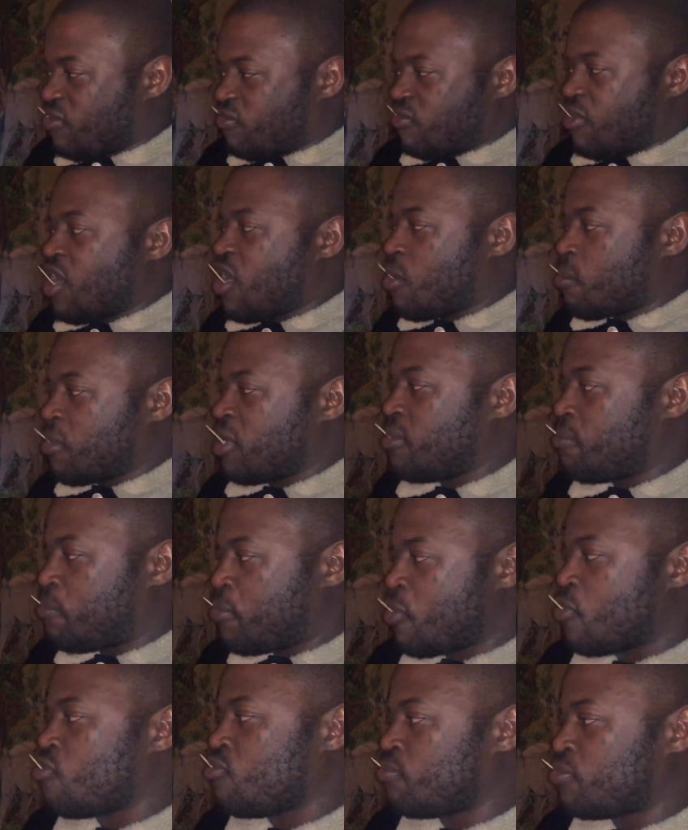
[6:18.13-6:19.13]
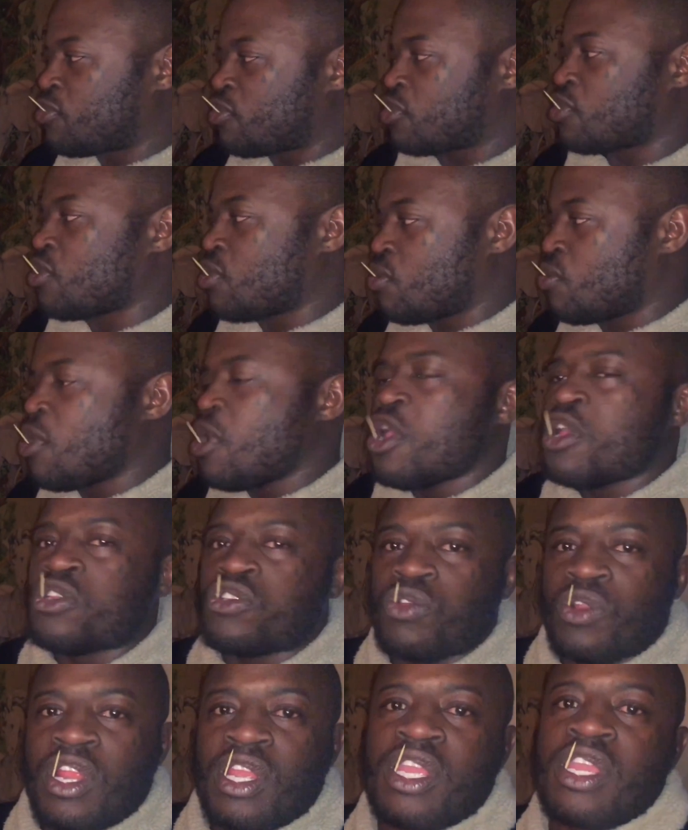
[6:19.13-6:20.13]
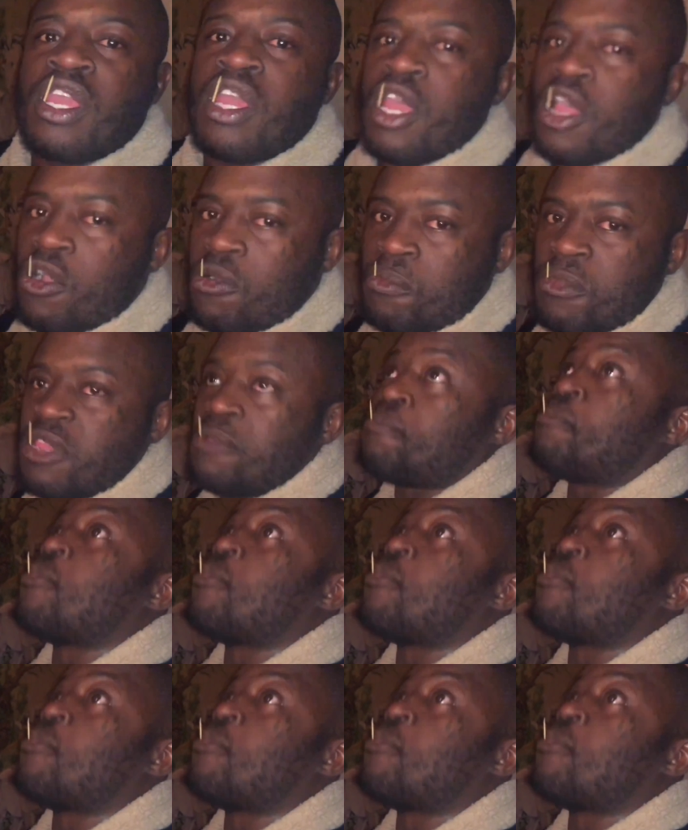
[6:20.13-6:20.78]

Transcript: around me boom too, so they can help me